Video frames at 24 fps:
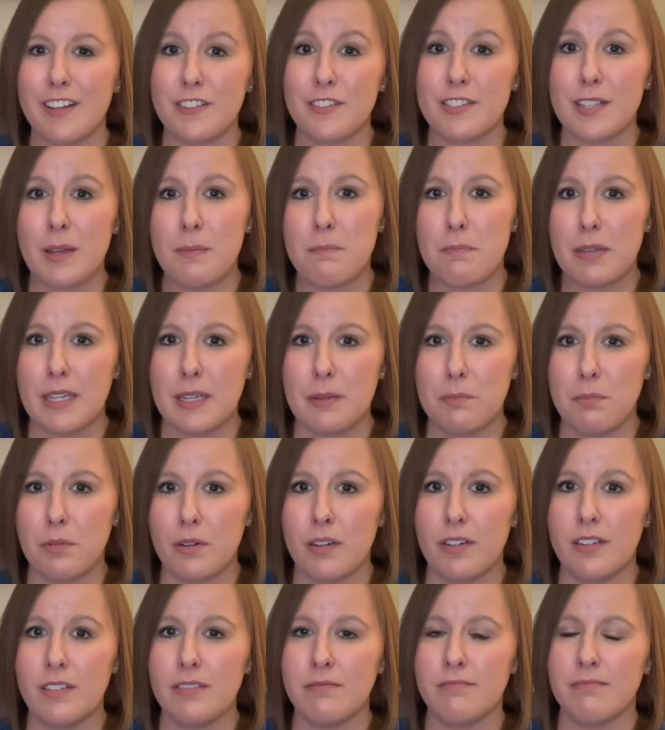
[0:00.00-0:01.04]
some
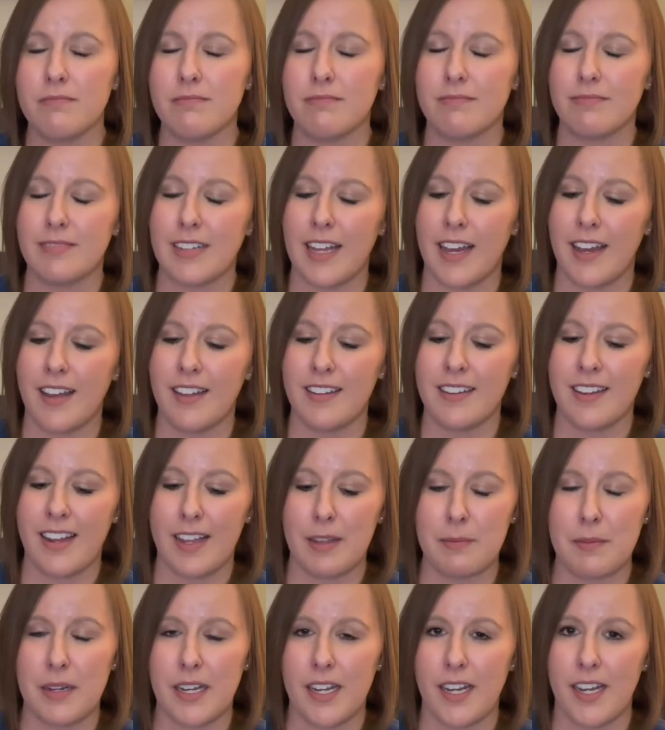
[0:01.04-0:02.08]
people, not
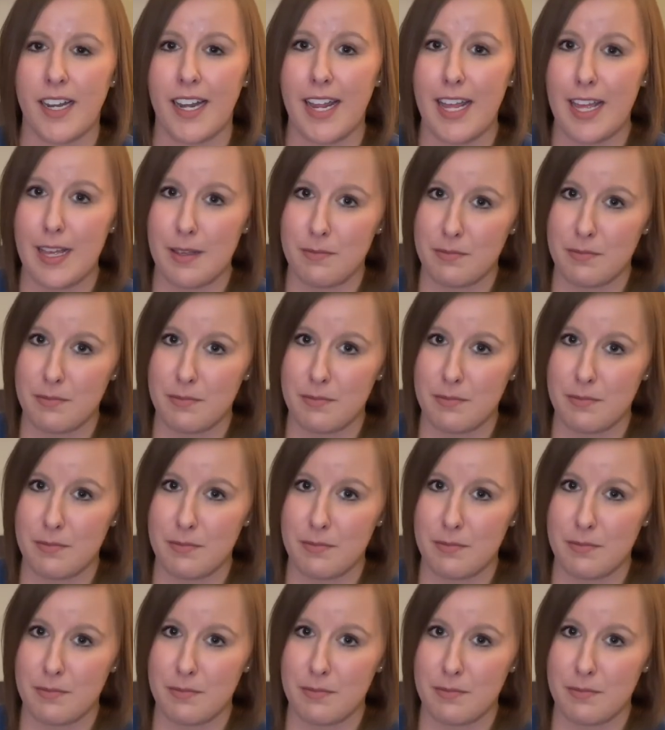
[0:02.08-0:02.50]
naming any names,